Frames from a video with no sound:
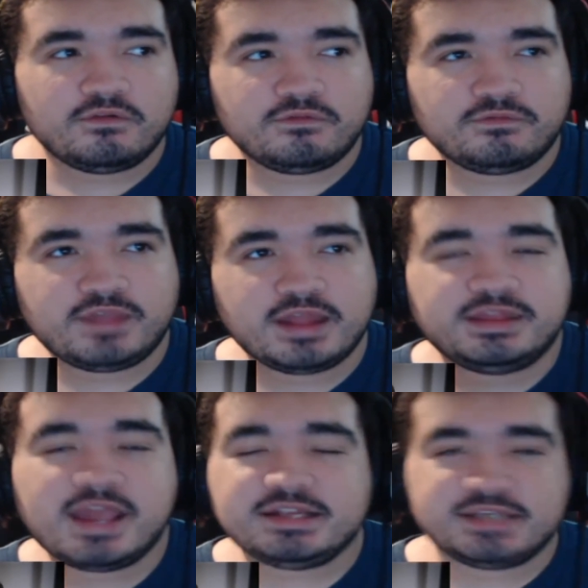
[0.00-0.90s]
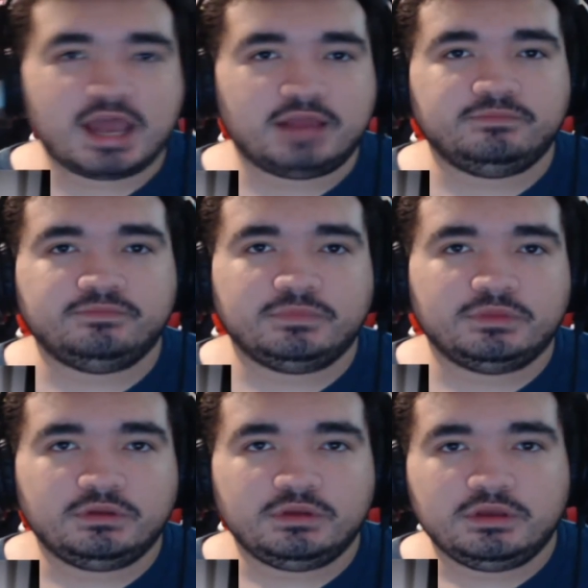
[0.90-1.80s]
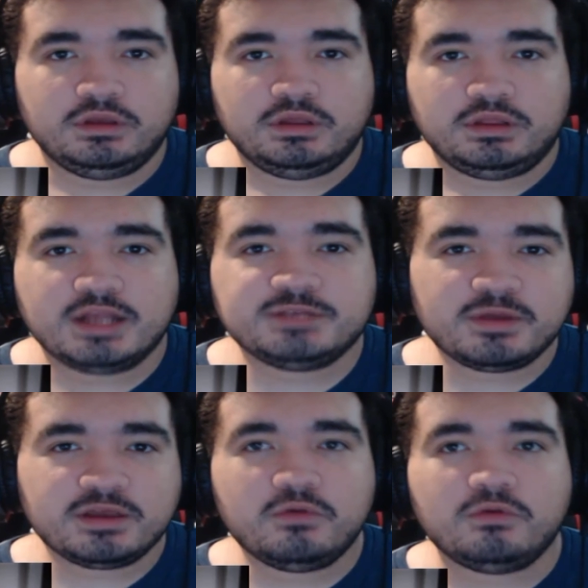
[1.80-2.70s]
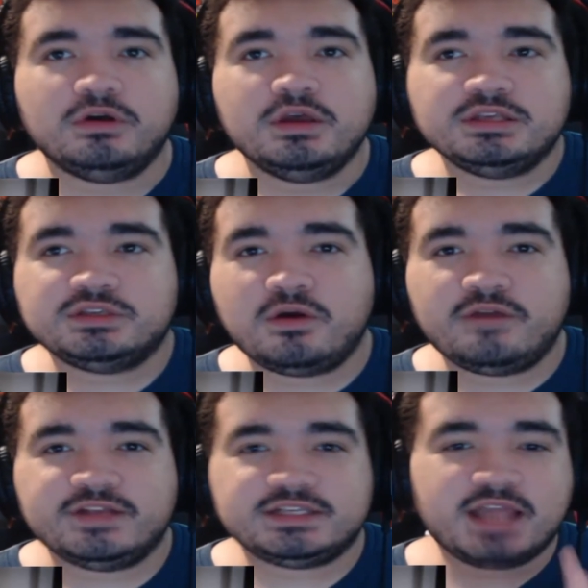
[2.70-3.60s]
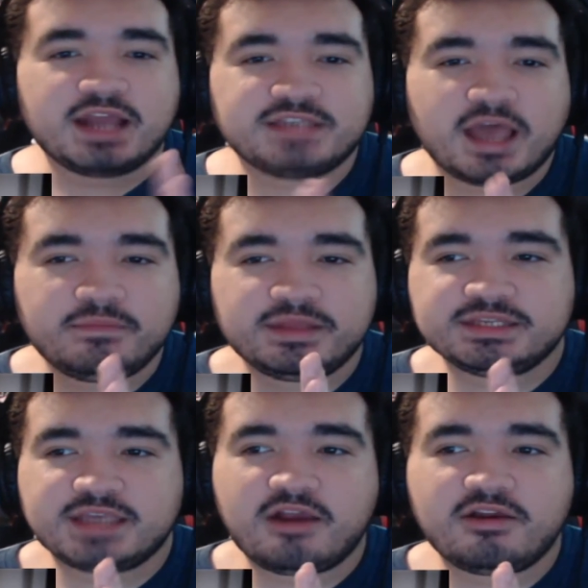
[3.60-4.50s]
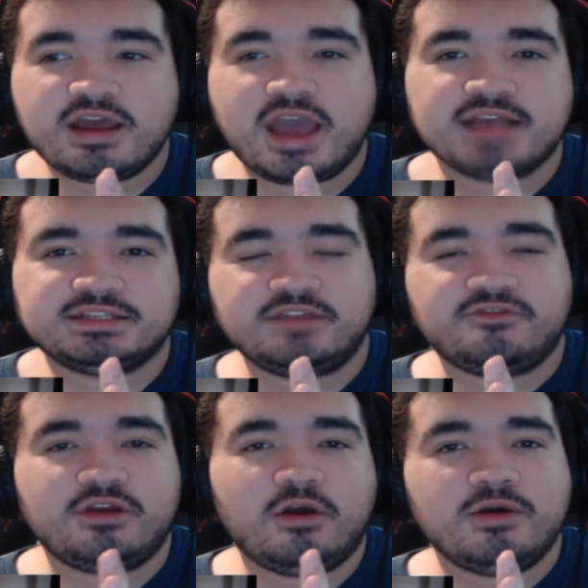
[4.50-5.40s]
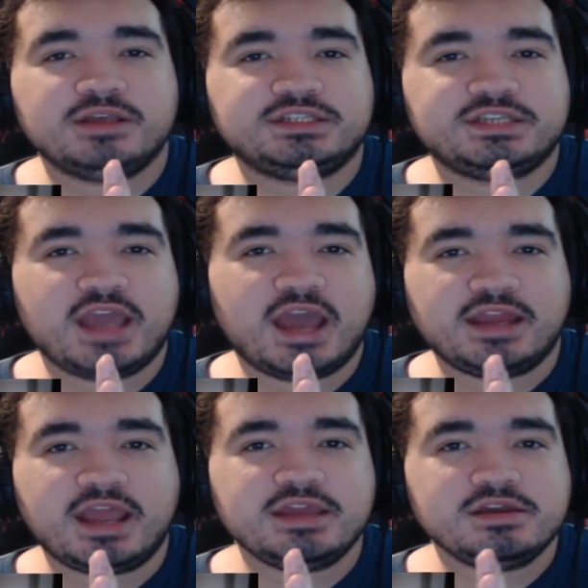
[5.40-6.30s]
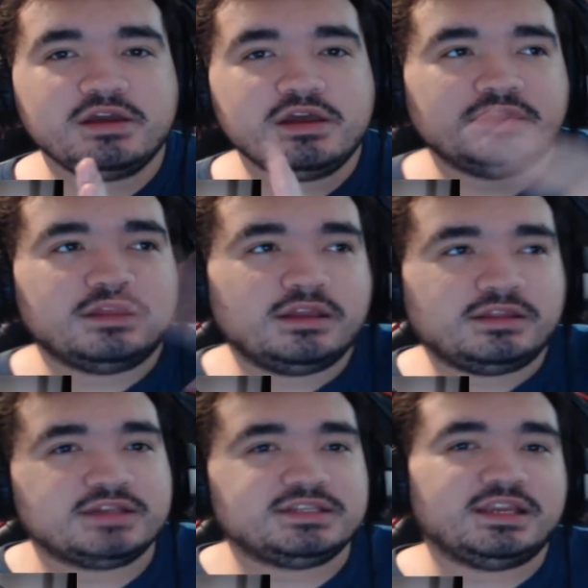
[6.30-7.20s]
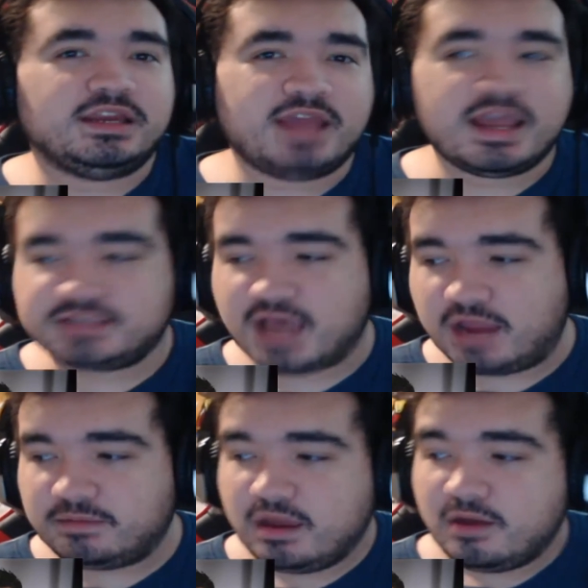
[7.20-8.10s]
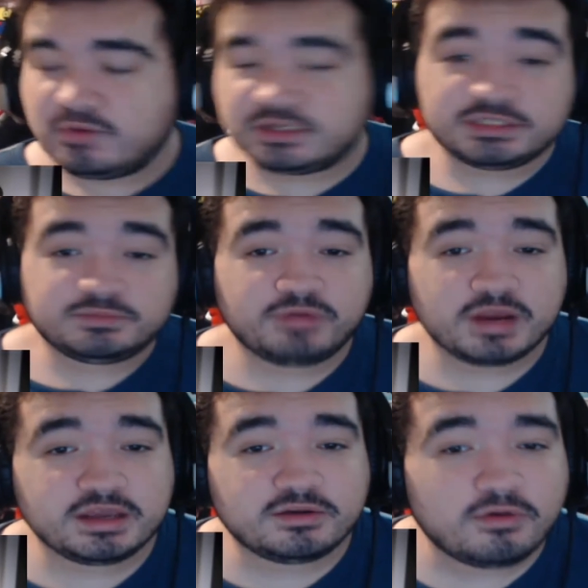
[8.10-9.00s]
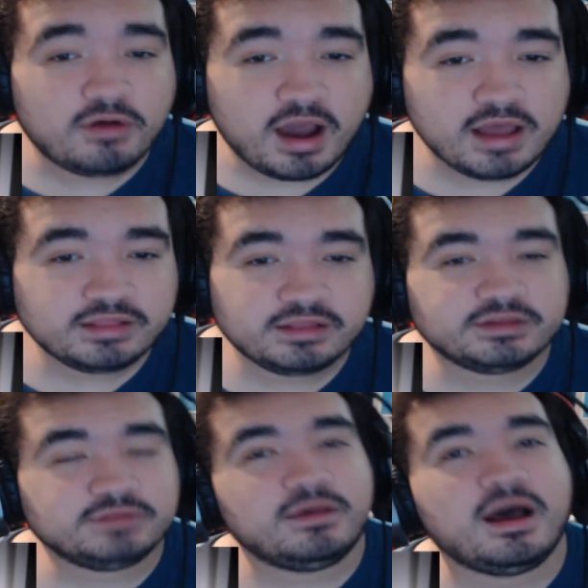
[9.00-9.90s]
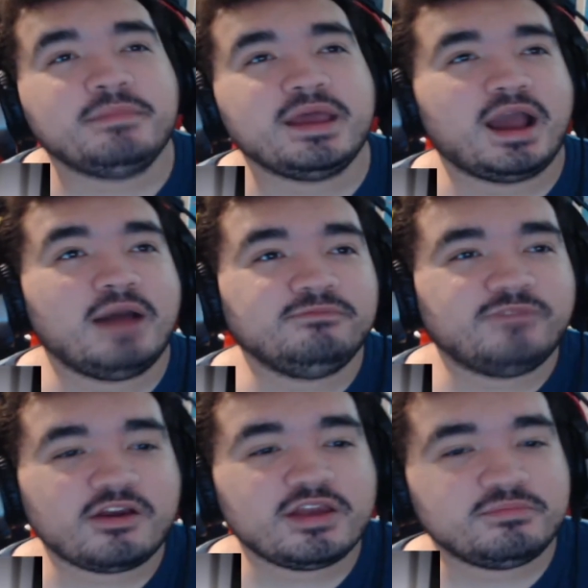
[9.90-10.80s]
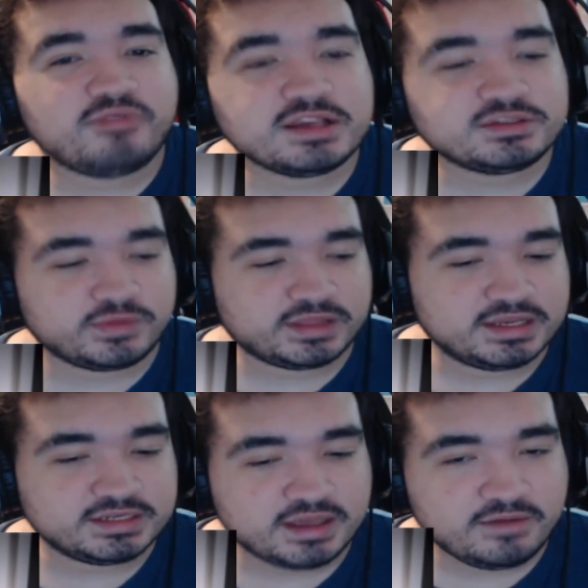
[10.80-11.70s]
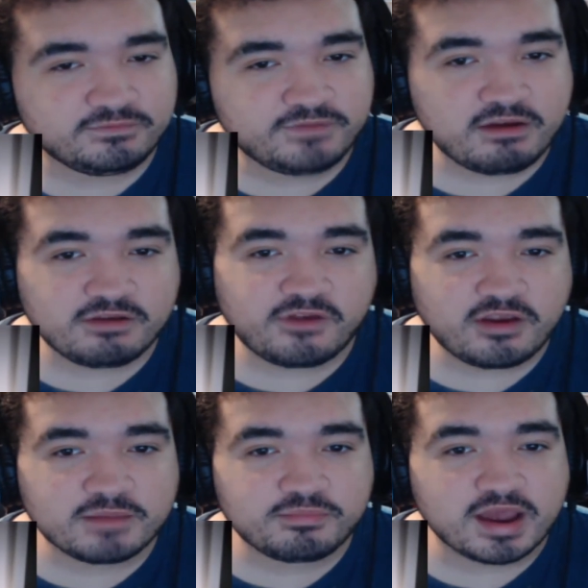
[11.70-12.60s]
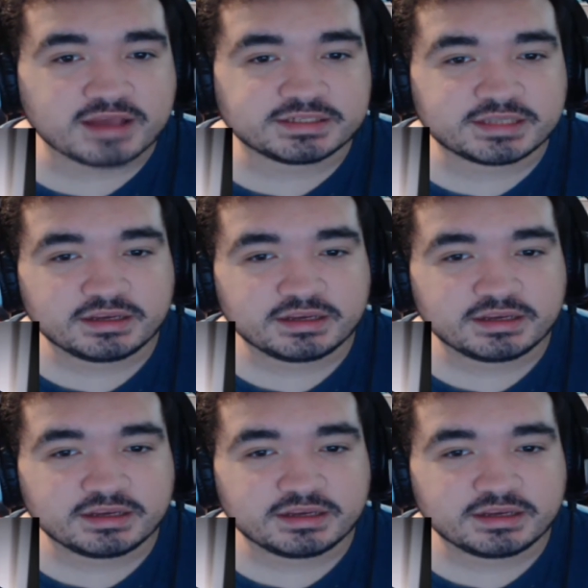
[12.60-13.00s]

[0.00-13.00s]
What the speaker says: than daytime. That's pretty cool. So if it's nighttime in this area, it has a different OST at night than it does in the daytime, which is pretty cool. I'm very impressed with this. I'm very, very impressed.